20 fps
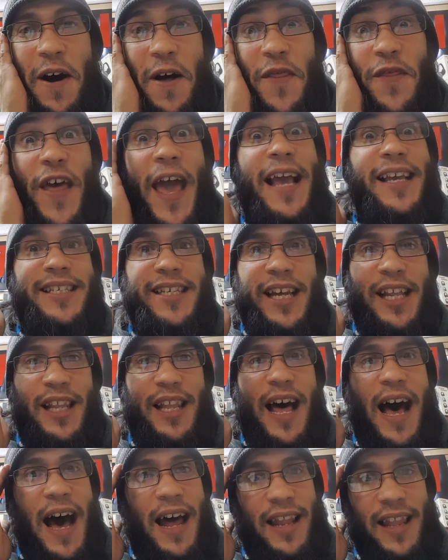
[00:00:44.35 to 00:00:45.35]
Thanks a
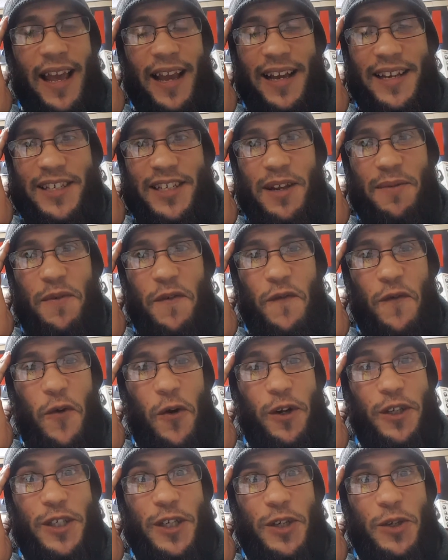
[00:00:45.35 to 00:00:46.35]
lot, like I said
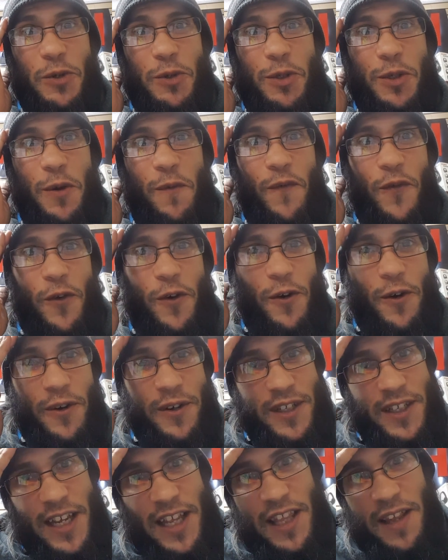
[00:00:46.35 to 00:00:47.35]
before, to YouTube for
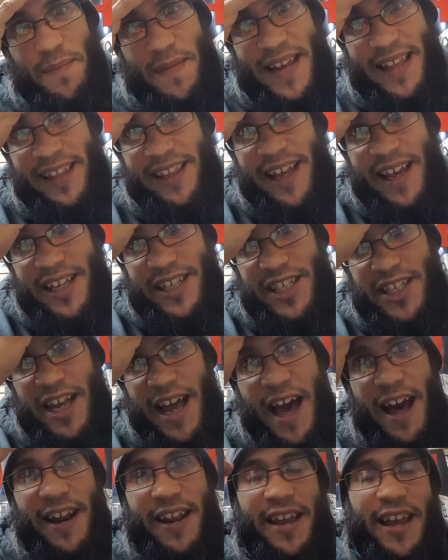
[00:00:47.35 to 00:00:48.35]
sending me links to
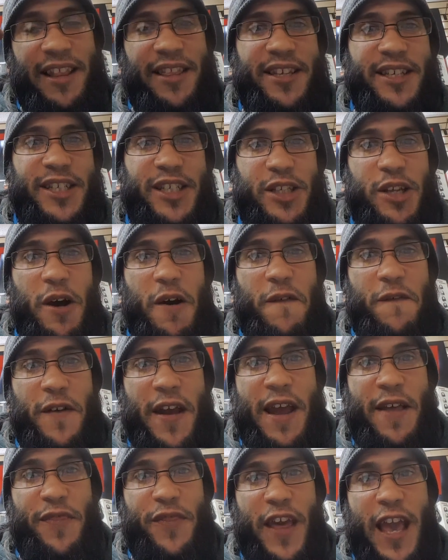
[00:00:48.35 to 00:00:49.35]
how to get this stuff,
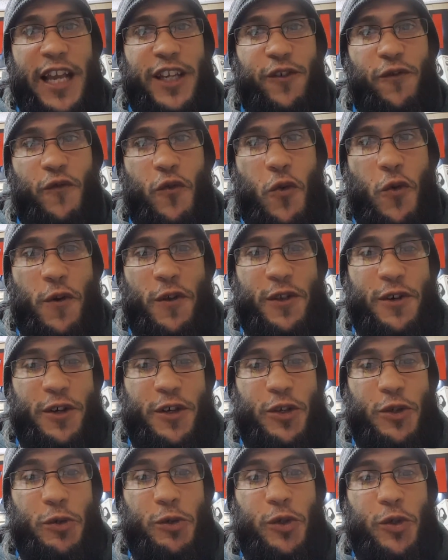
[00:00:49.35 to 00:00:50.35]
and thanks for the
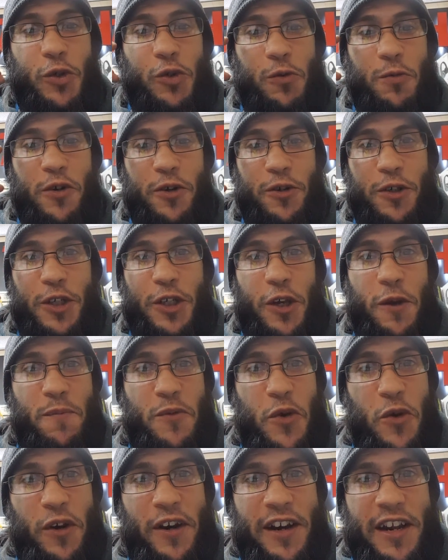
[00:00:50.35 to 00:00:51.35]
YouTubers
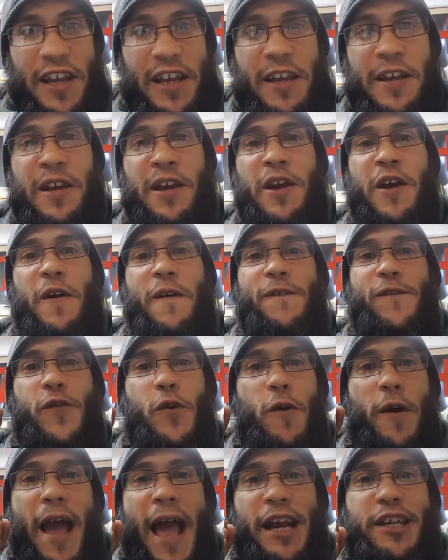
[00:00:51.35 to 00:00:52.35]
community
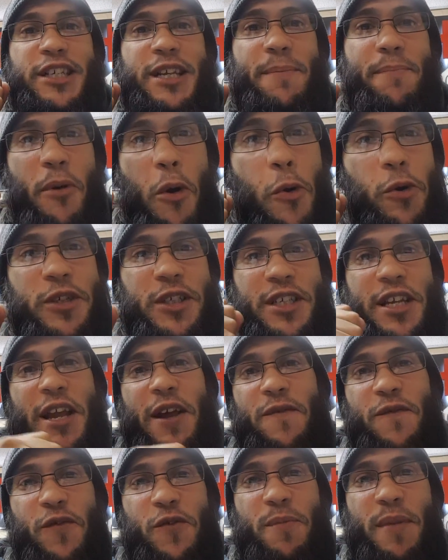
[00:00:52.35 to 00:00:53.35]
for actually posting
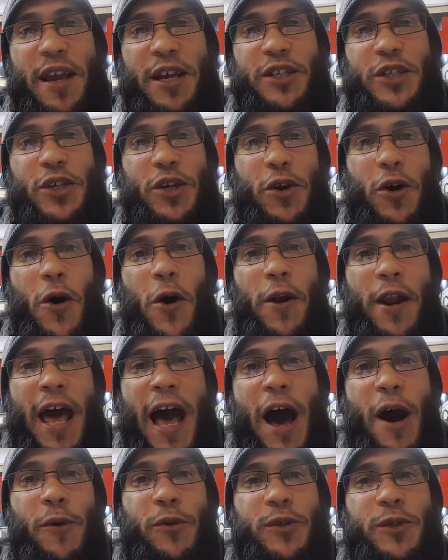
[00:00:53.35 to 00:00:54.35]
information on
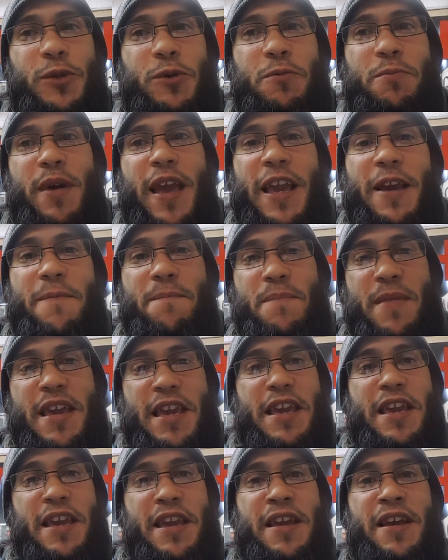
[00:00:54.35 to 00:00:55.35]
how to make
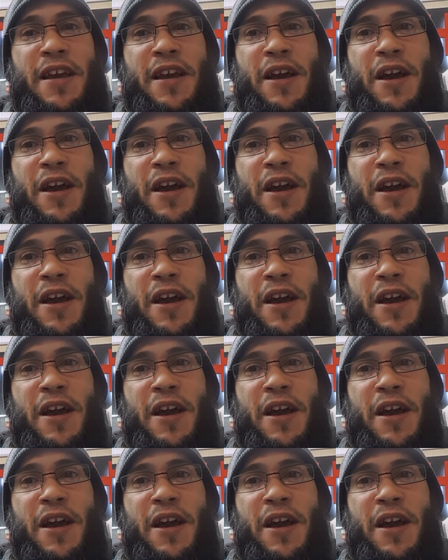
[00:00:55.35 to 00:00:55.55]
me